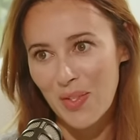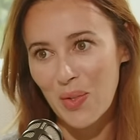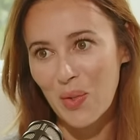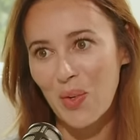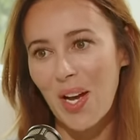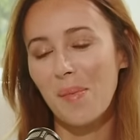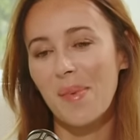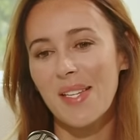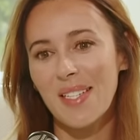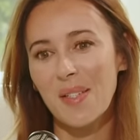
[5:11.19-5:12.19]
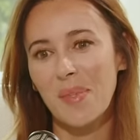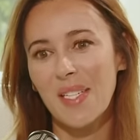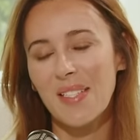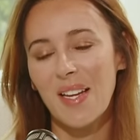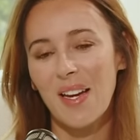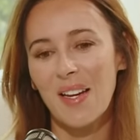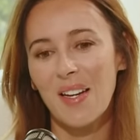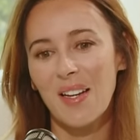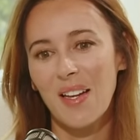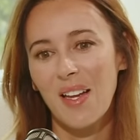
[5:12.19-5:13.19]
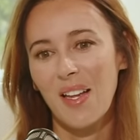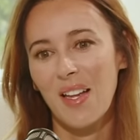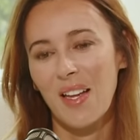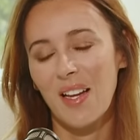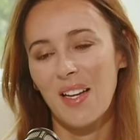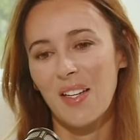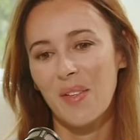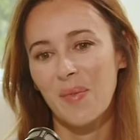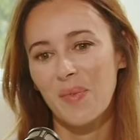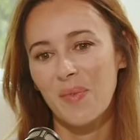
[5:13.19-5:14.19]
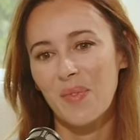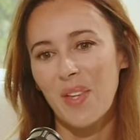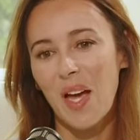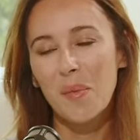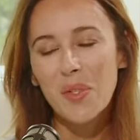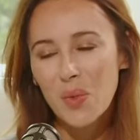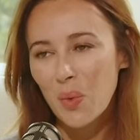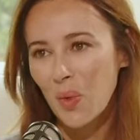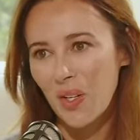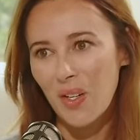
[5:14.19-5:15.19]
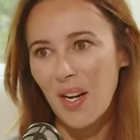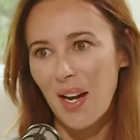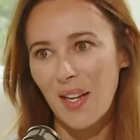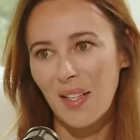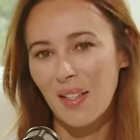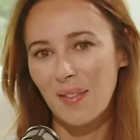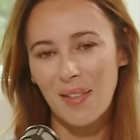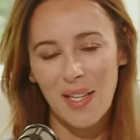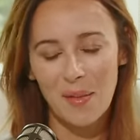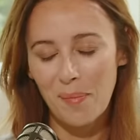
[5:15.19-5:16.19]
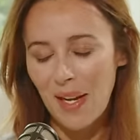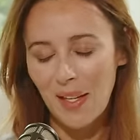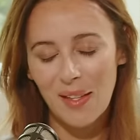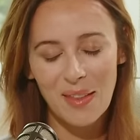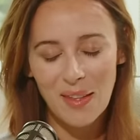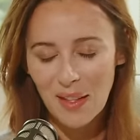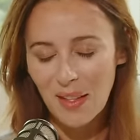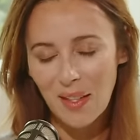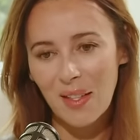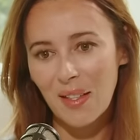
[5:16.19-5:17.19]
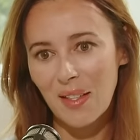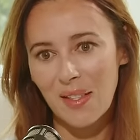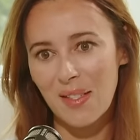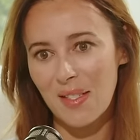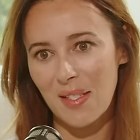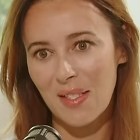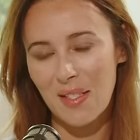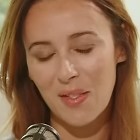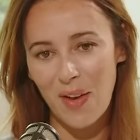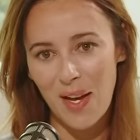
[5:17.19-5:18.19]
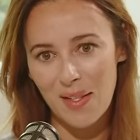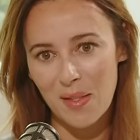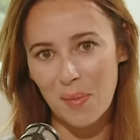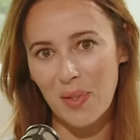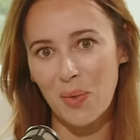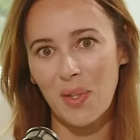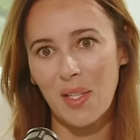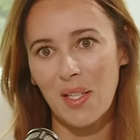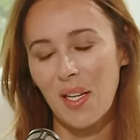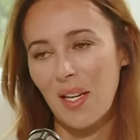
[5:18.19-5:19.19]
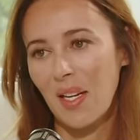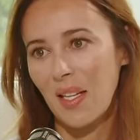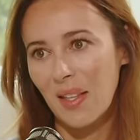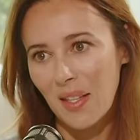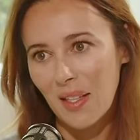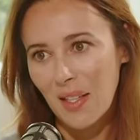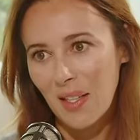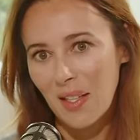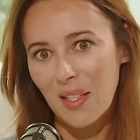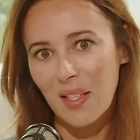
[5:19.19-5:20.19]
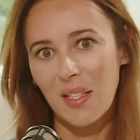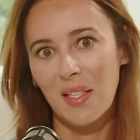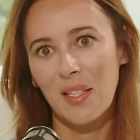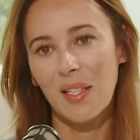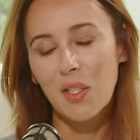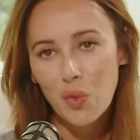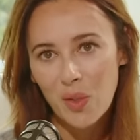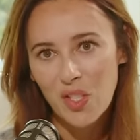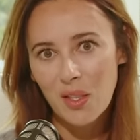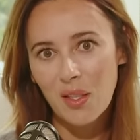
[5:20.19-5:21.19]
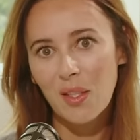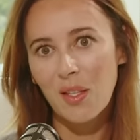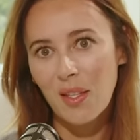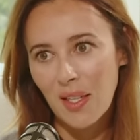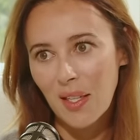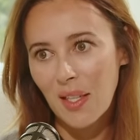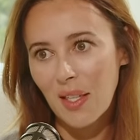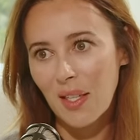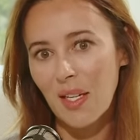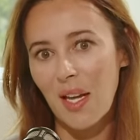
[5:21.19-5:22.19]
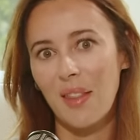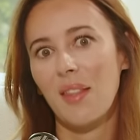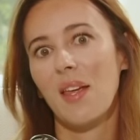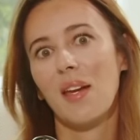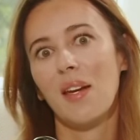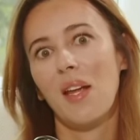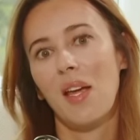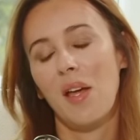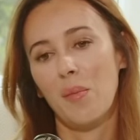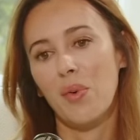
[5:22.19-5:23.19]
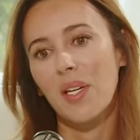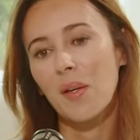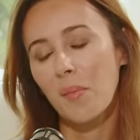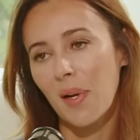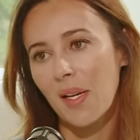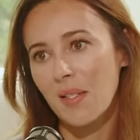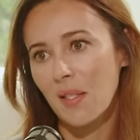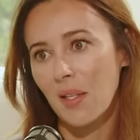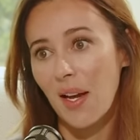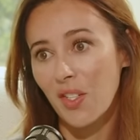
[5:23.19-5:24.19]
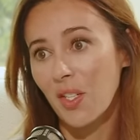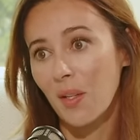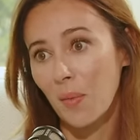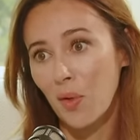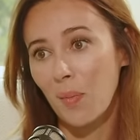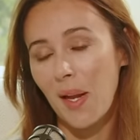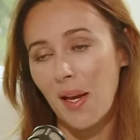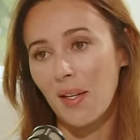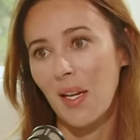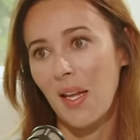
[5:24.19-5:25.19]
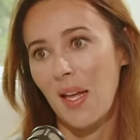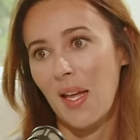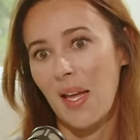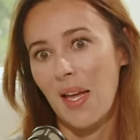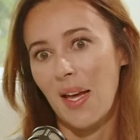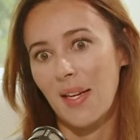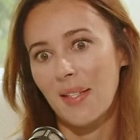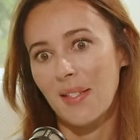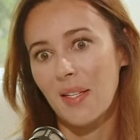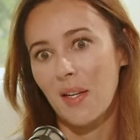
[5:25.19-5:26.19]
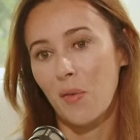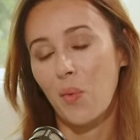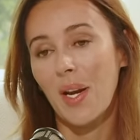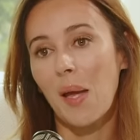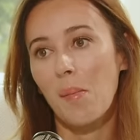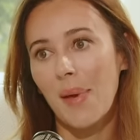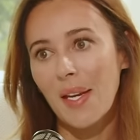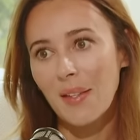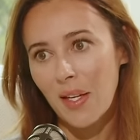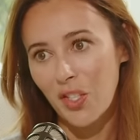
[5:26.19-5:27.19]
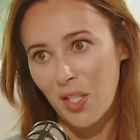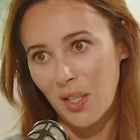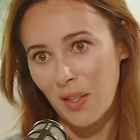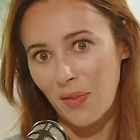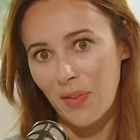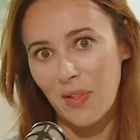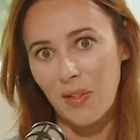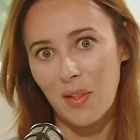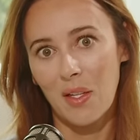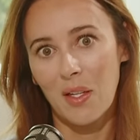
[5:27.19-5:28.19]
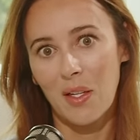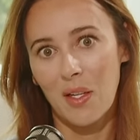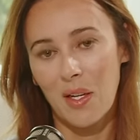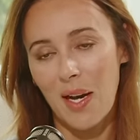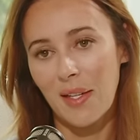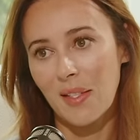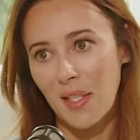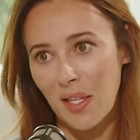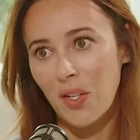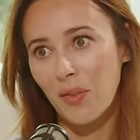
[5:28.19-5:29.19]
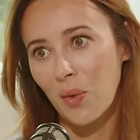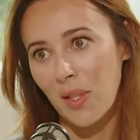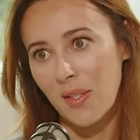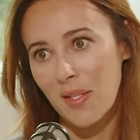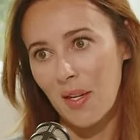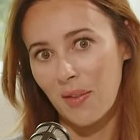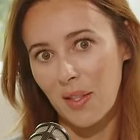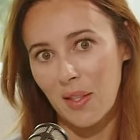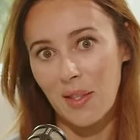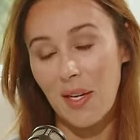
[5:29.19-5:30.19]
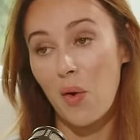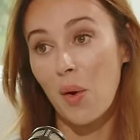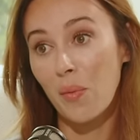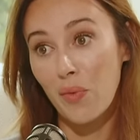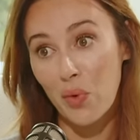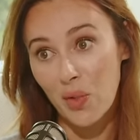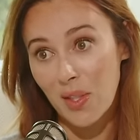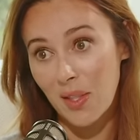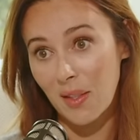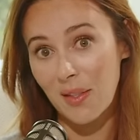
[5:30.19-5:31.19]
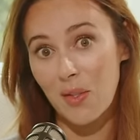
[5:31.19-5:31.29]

So I must admit that I'm a doer. I like my thinking is fast between thinking, intuition, thinking, and then putting in place an actionable plan. And when I made that shift at the age of 27, now I'm 40.